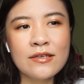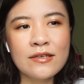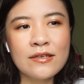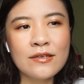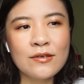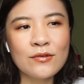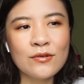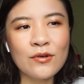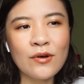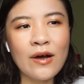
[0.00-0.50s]

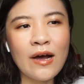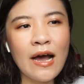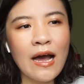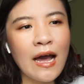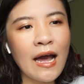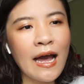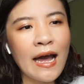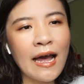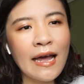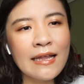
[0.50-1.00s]

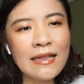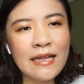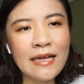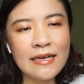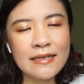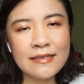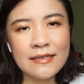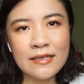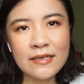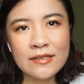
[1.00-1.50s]

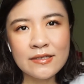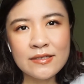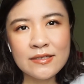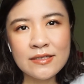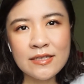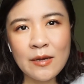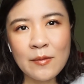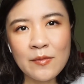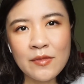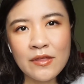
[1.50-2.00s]
highlight is
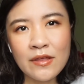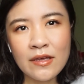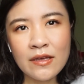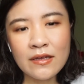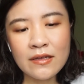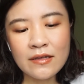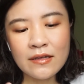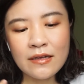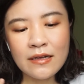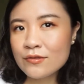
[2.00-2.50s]

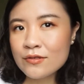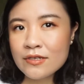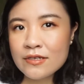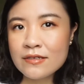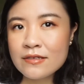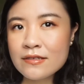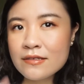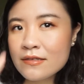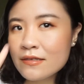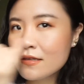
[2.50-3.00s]
something you
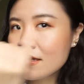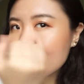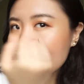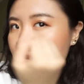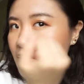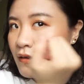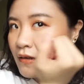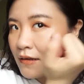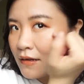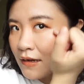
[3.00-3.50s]
just
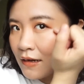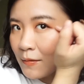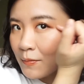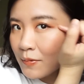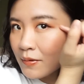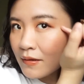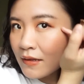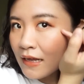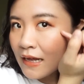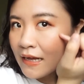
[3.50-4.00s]

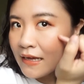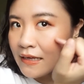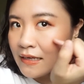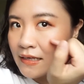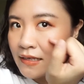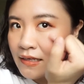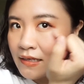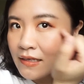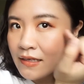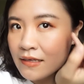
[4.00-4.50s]
apply
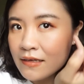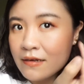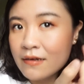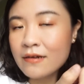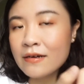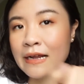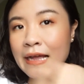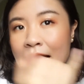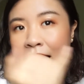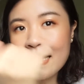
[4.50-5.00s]

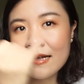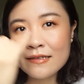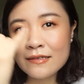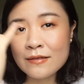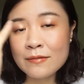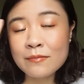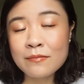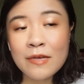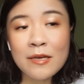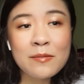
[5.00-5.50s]
here
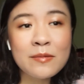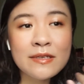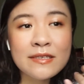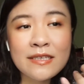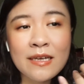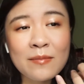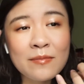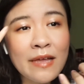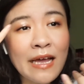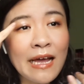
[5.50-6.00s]
and maybe
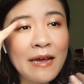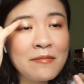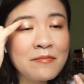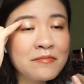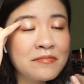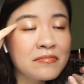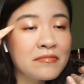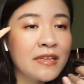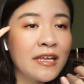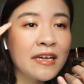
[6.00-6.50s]

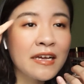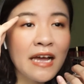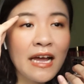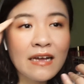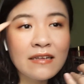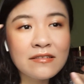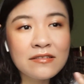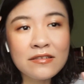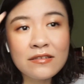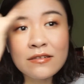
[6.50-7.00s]
sometime like
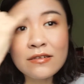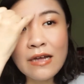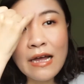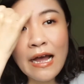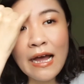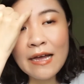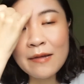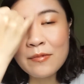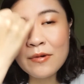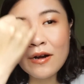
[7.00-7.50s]
under the
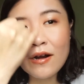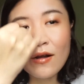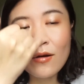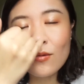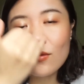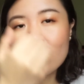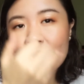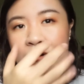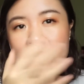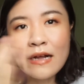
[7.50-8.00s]
eyebrow
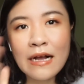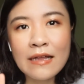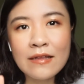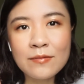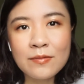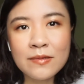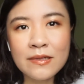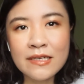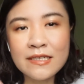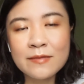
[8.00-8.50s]
or other
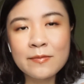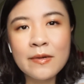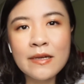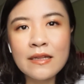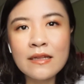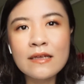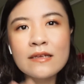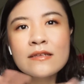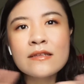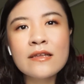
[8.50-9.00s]
place,
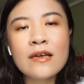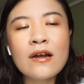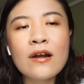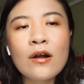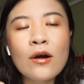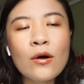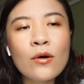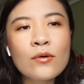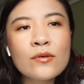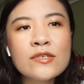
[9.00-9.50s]
but they're
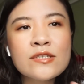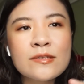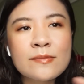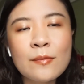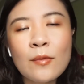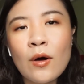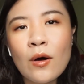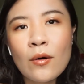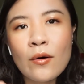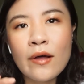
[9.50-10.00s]
all
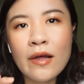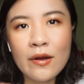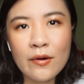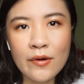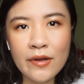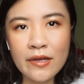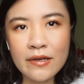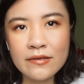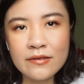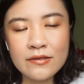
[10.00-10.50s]
small
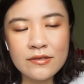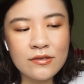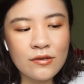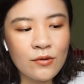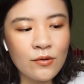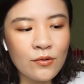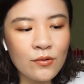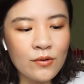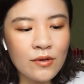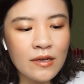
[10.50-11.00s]
areas,
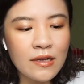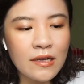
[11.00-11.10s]
so